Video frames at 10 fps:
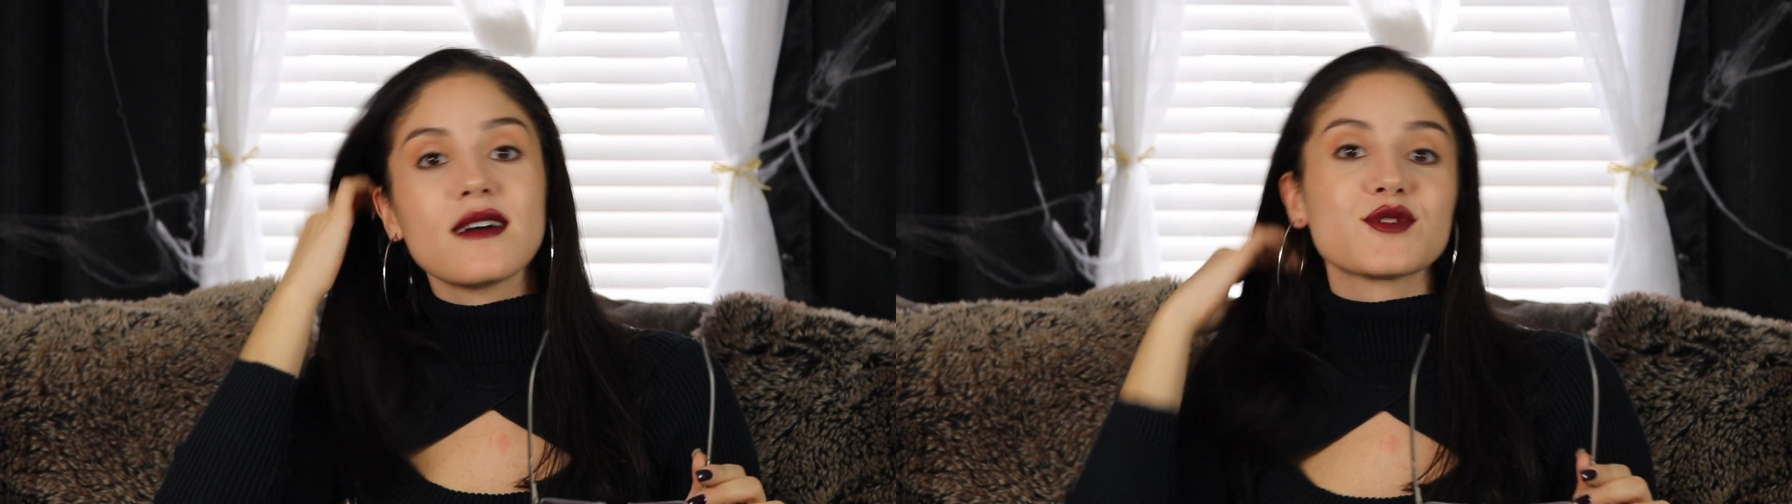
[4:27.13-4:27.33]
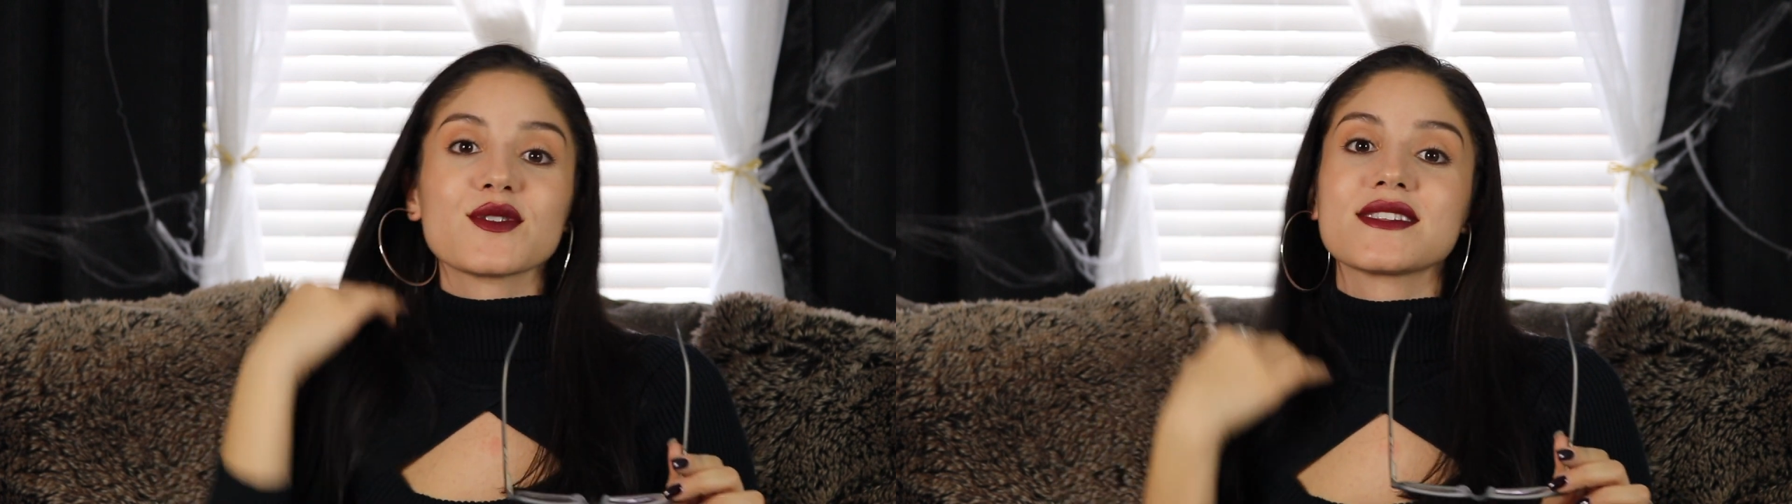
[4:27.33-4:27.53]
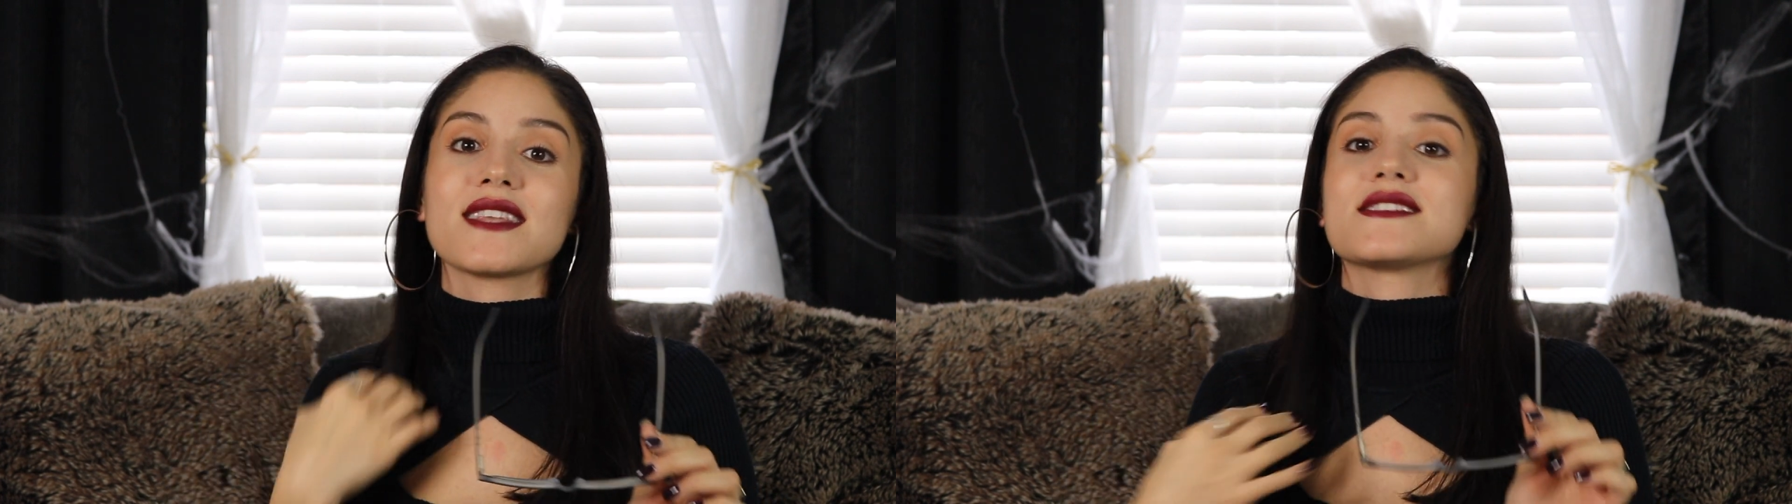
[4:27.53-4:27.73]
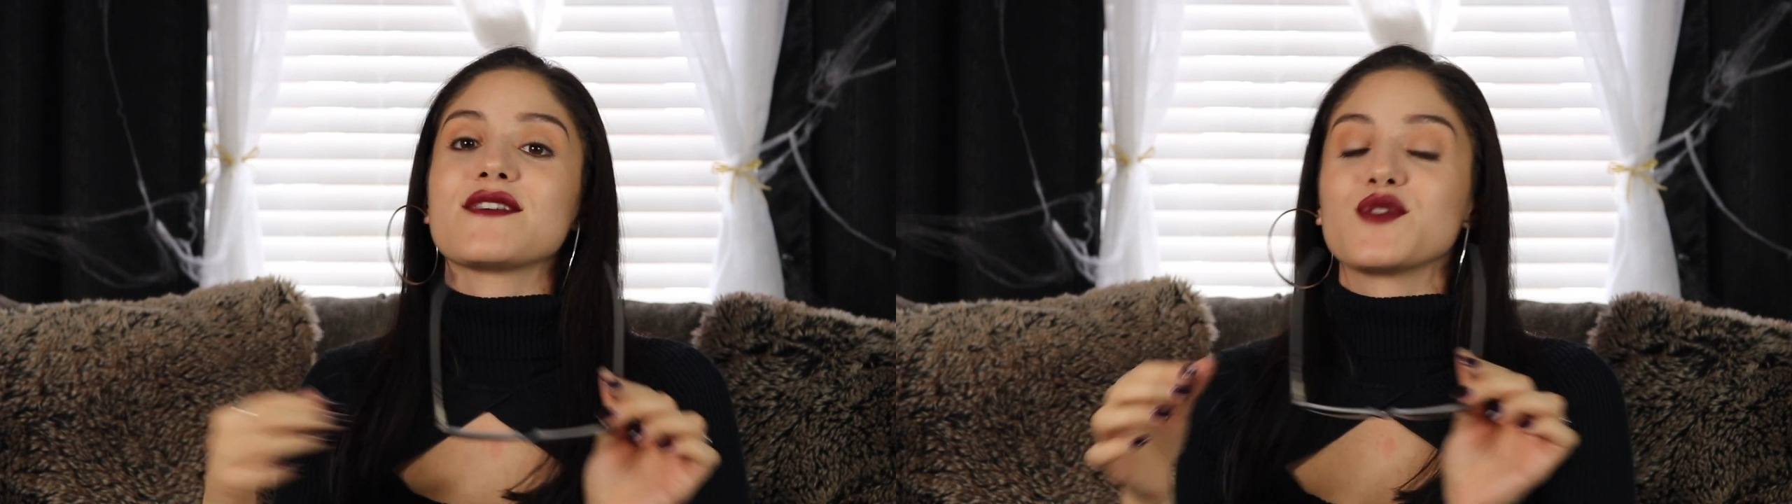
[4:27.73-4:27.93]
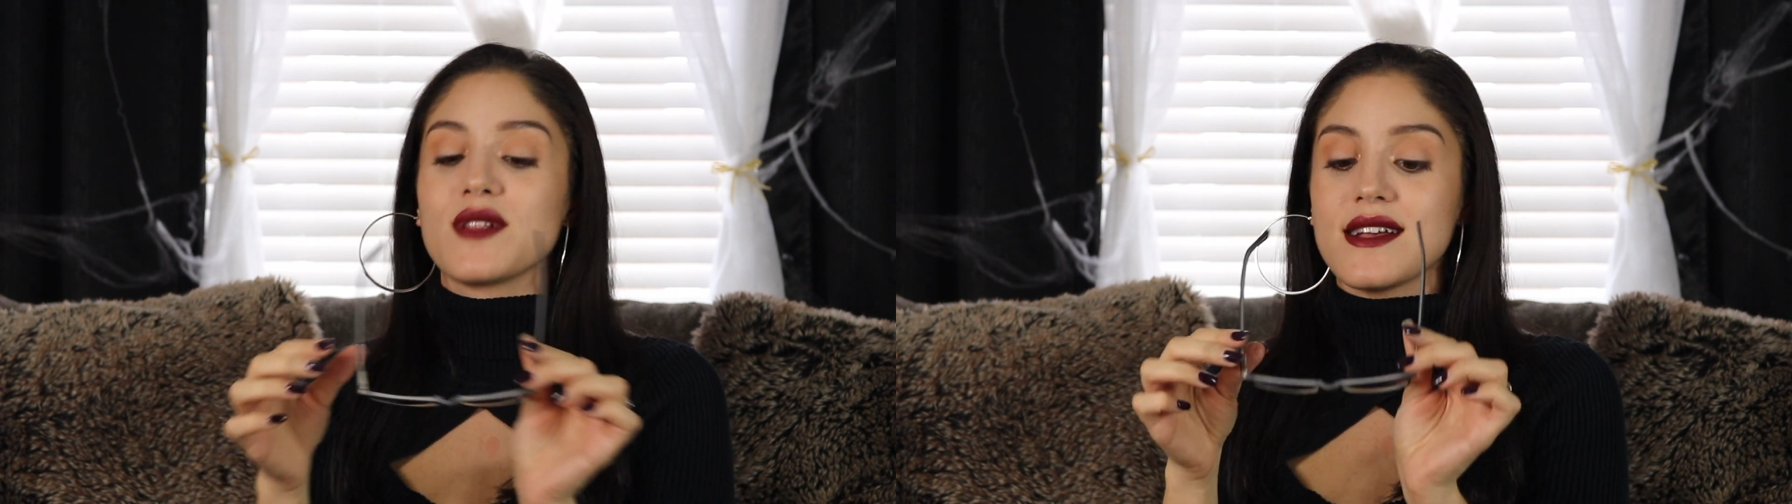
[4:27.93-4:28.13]
I'm so excited to
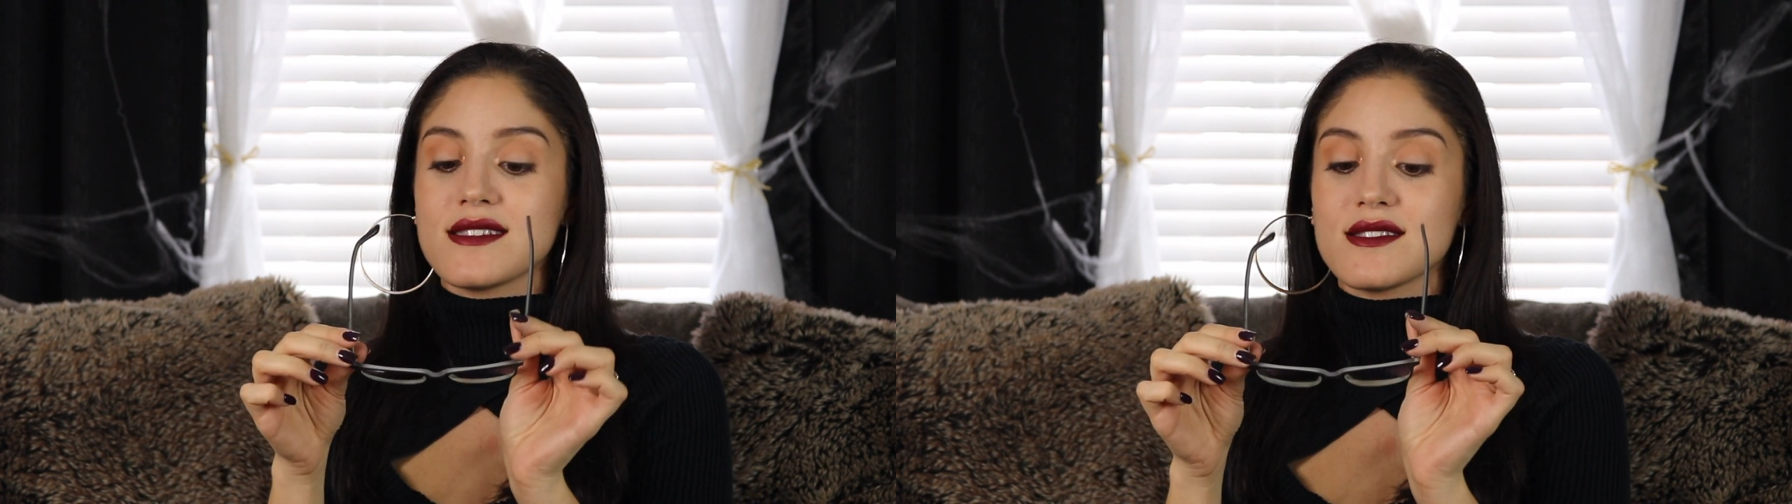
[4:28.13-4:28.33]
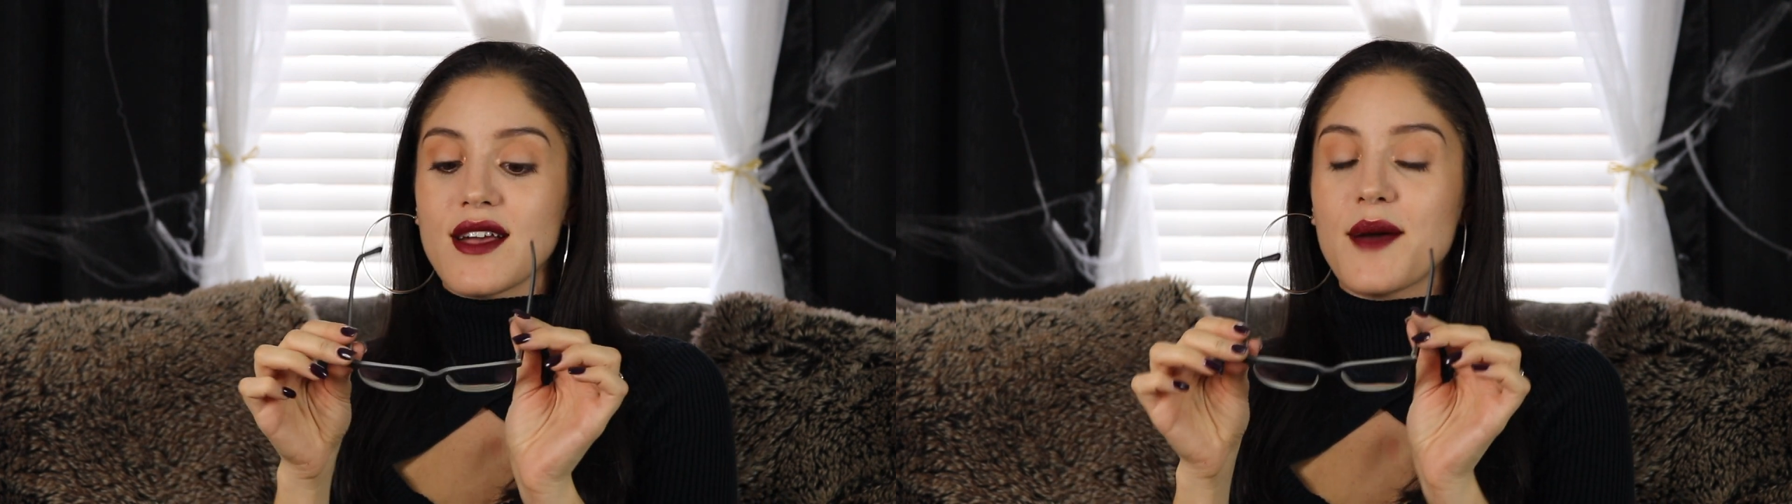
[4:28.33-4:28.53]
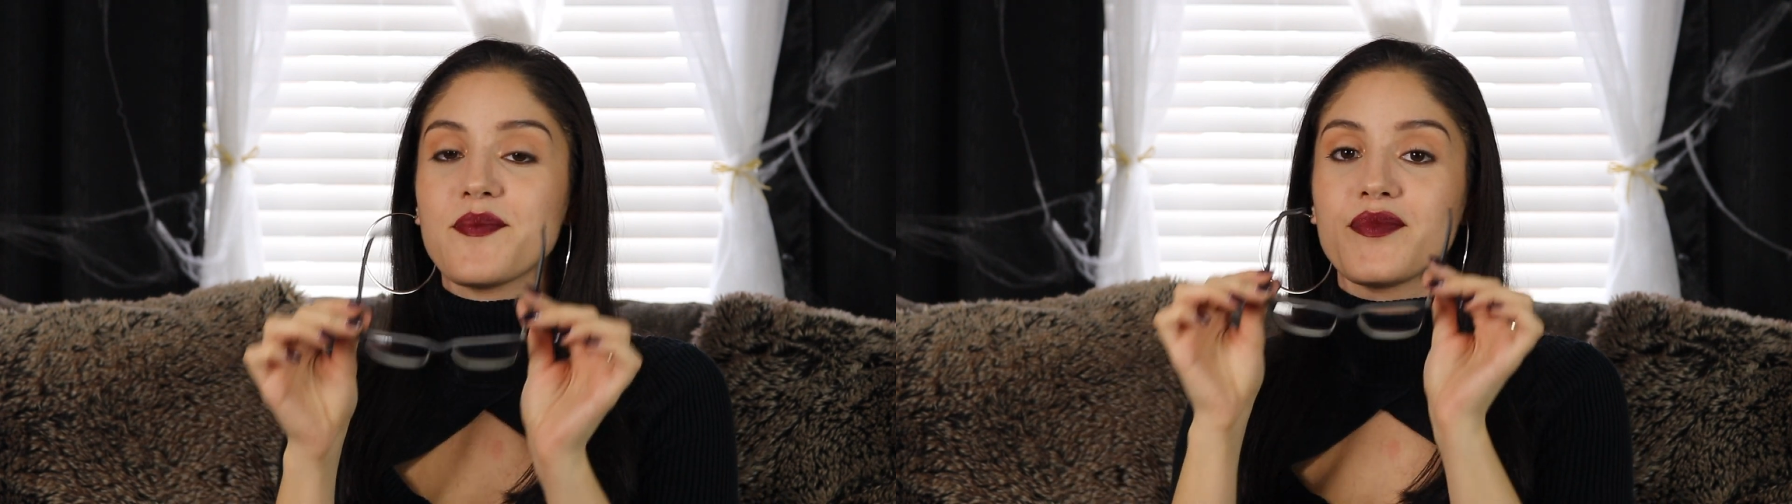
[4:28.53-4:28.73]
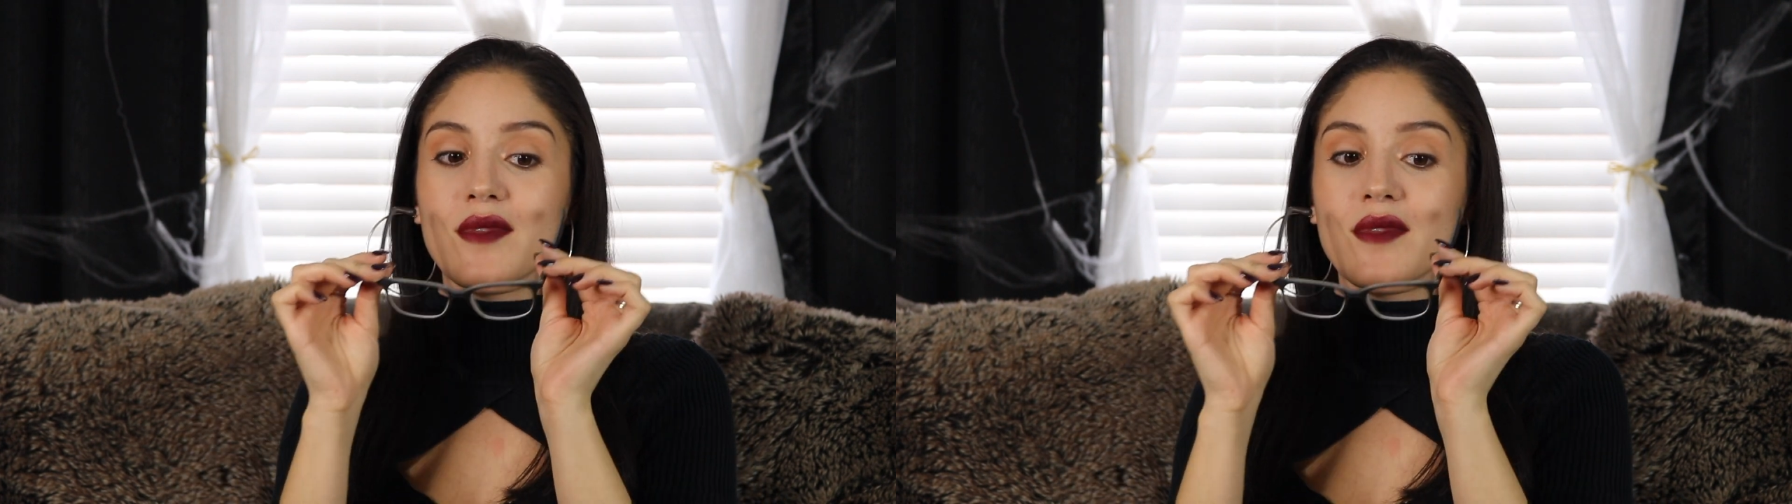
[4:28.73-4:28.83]
have new glasses, okay?